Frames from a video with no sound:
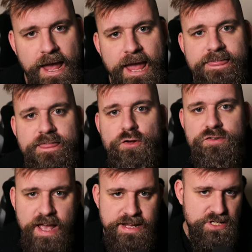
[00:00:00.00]
In those
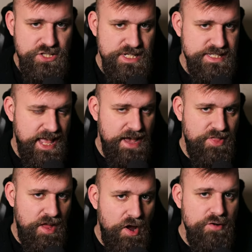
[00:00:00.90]
data sheets, they have
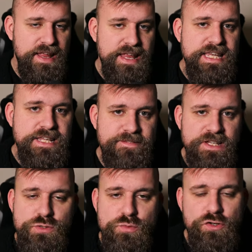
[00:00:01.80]
their own
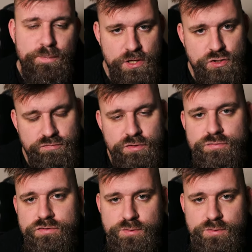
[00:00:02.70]
individual special rules.